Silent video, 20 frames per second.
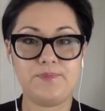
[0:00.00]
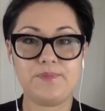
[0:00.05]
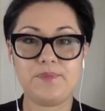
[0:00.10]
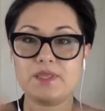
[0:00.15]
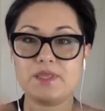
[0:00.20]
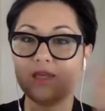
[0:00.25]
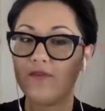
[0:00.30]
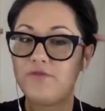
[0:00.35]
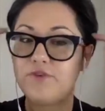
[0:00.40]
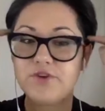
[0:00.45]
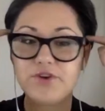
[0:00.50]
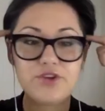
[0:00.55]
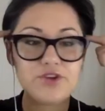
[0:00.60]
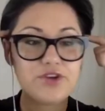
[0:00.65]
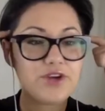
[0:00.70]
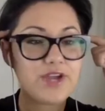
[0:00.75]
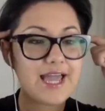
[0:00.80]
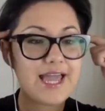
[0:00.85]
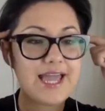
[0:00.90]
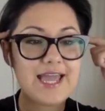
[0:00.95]
If you're in
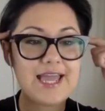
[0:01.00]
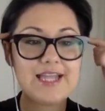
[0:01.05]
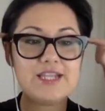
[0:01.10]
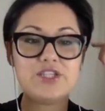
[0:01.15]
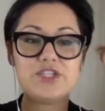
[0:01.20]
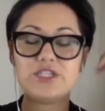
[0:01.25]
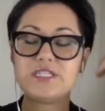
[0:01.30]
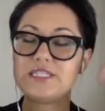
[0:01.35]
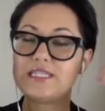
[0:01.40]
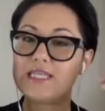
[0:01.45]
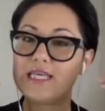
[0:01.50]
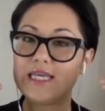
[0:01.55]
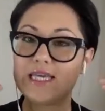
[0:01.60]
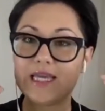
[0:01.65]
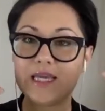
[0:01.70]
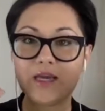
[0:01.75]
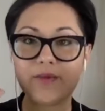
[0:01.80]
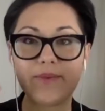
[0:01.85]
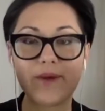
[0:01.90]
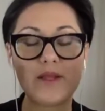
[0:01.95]
your head just
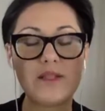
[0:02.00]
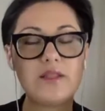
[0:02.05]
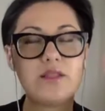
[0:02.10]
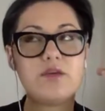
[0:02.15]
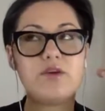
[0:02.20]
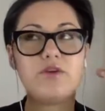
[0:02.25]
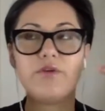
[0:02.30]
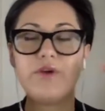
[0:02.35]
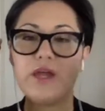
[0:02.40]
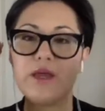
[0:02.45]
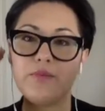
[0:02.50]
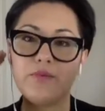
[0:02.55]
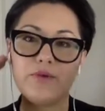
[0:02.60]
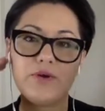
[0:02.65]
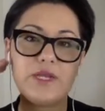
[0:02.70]
thinking about the grammar